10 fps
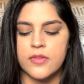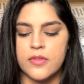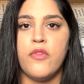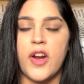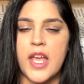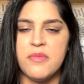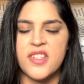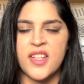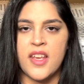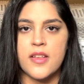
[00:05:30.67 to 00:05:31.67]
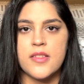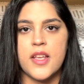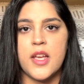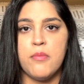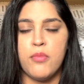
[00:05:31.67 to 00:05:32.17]
For MSK
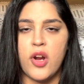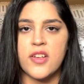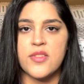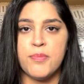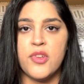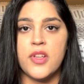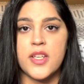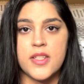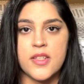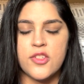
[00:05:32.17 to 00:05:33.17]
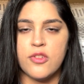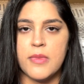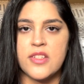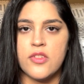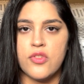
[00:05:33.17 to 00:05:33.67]
exam, proximal and distal
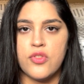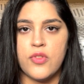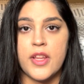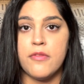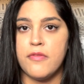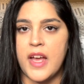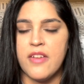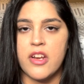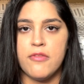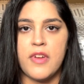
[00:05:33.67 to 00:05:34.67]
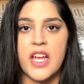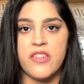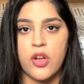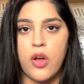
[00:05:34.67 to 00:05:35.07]
muscle strength 5 out of 5 in